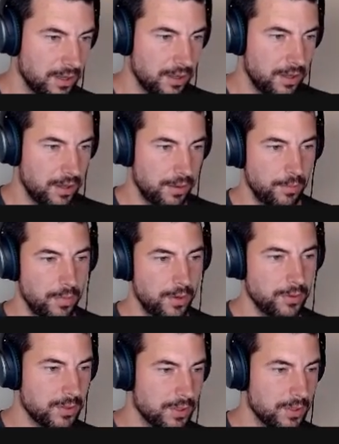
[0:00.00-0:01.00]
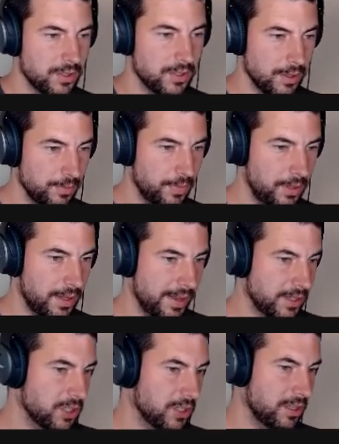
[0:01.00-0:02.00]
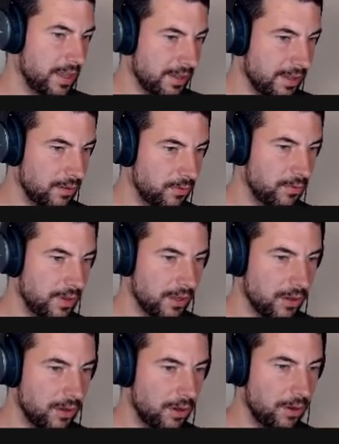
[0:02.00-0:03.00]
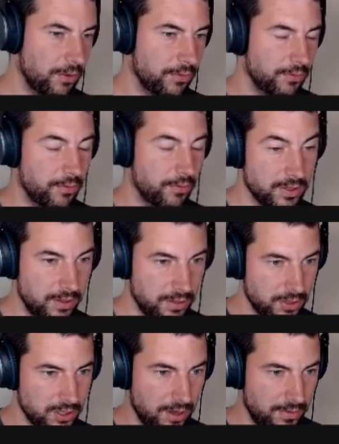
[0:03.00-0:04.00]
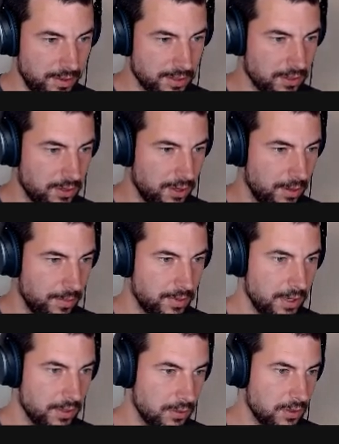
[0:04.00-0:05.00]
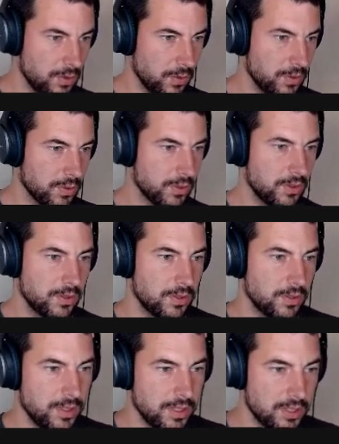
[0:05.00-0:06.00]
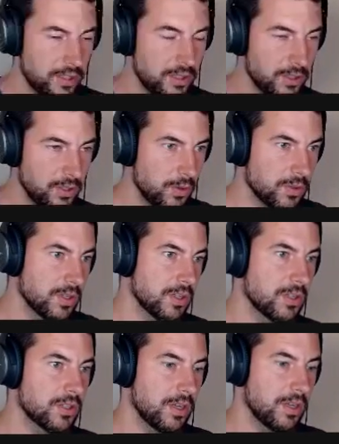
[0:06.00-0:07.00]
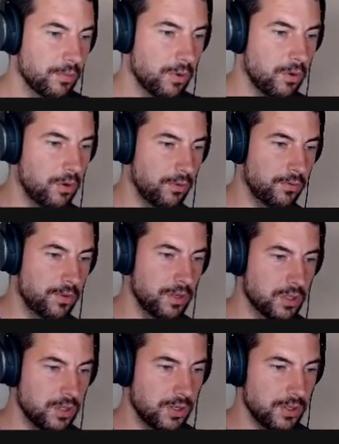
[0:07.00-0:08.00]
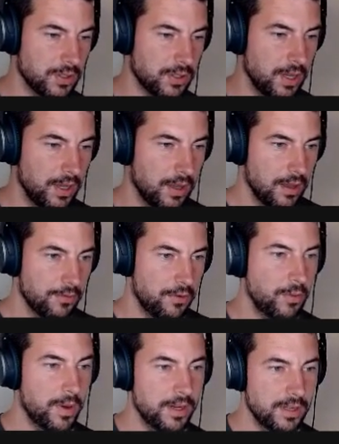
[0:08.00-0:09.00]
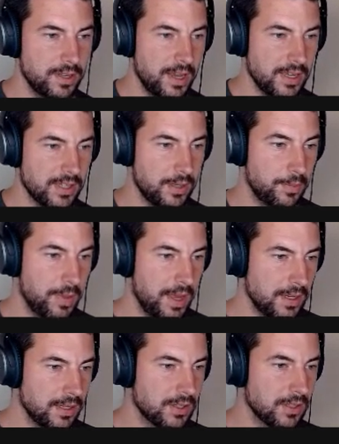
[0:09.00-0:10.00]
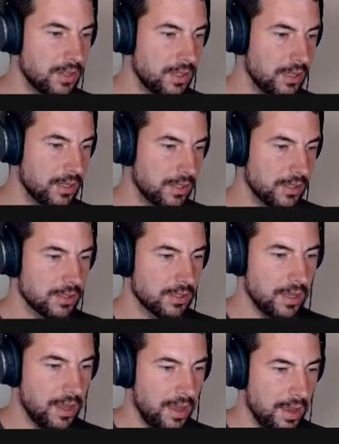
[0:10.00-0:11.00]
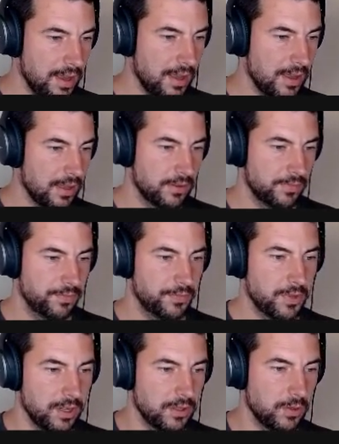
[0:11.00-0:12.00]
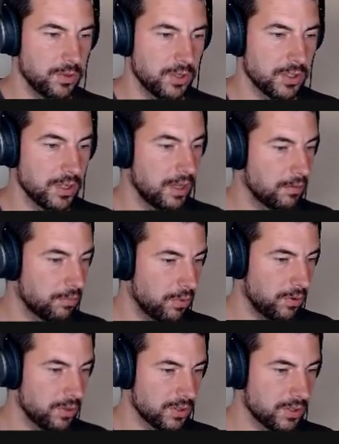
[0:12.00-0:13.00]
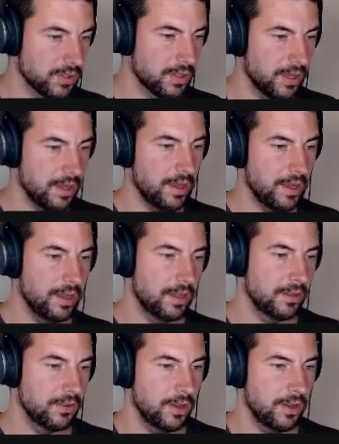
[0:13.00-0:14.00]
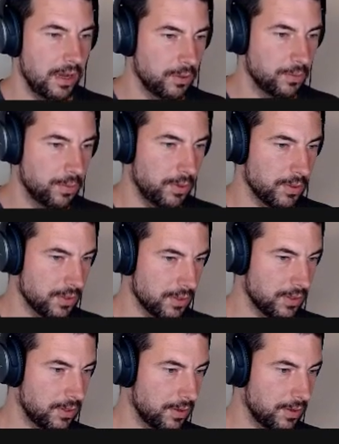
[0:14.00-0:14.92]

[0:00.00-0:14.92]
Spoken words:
the most simple action I can think of written in JavaScript that still uses some core features. For one, it has dependencies and it uses inputs and outputs.